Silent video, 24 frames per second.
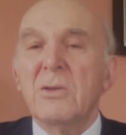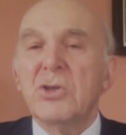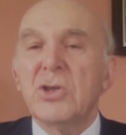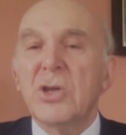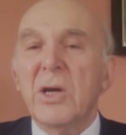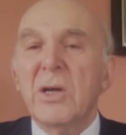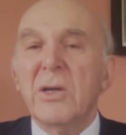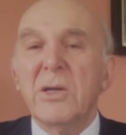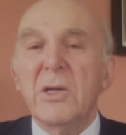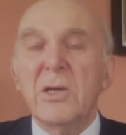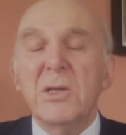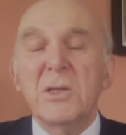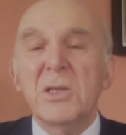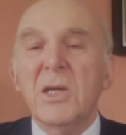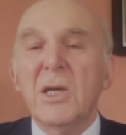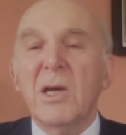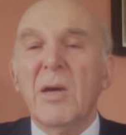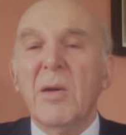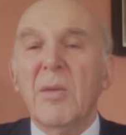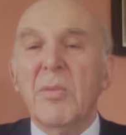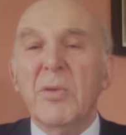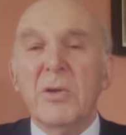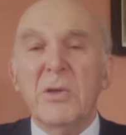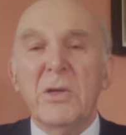Chinese
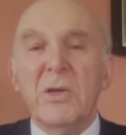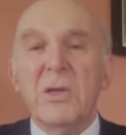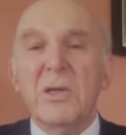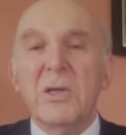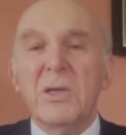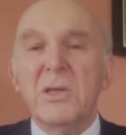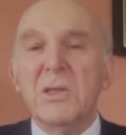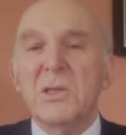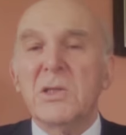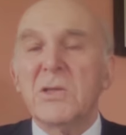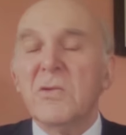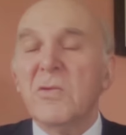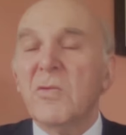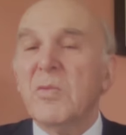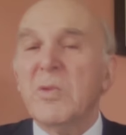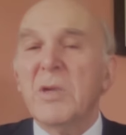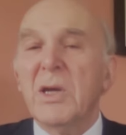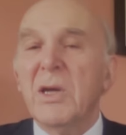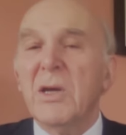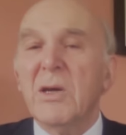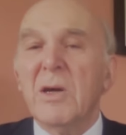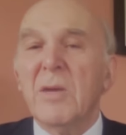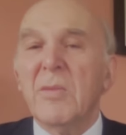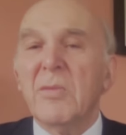companies have
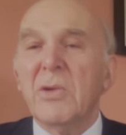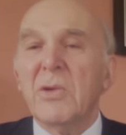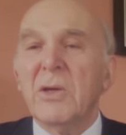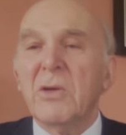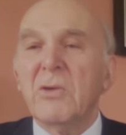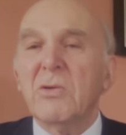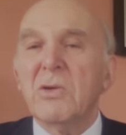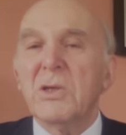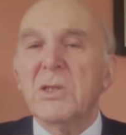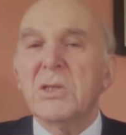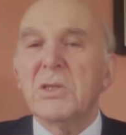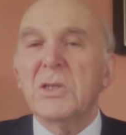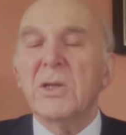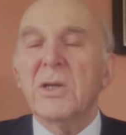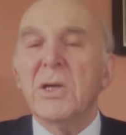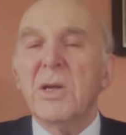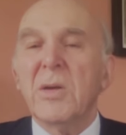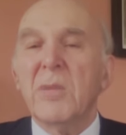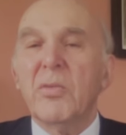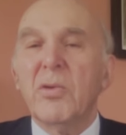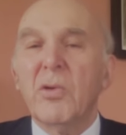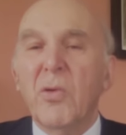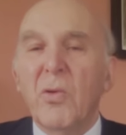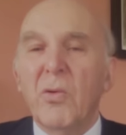become increasingly
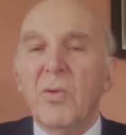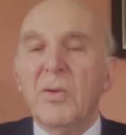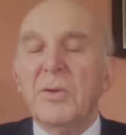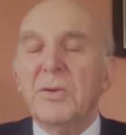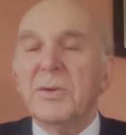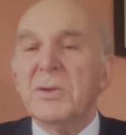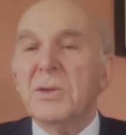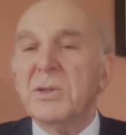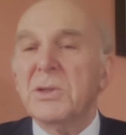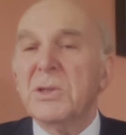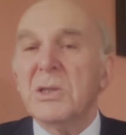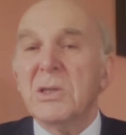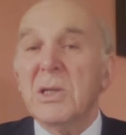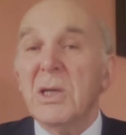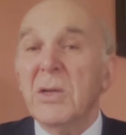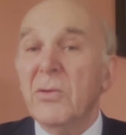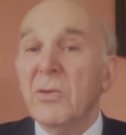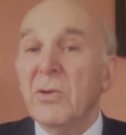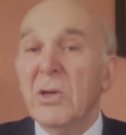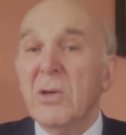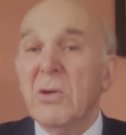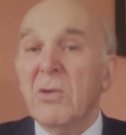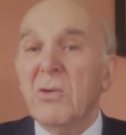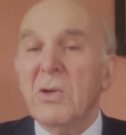important in
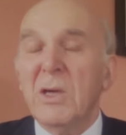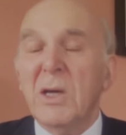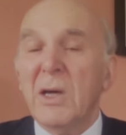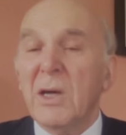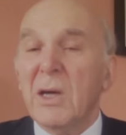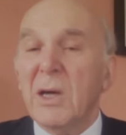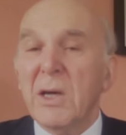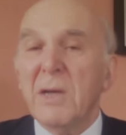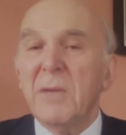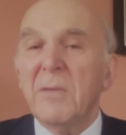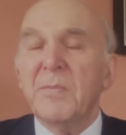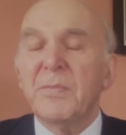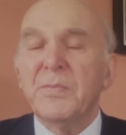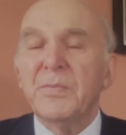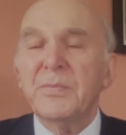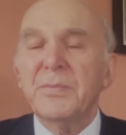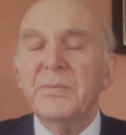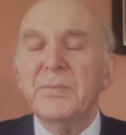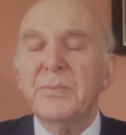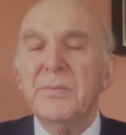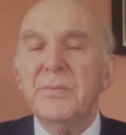the UK.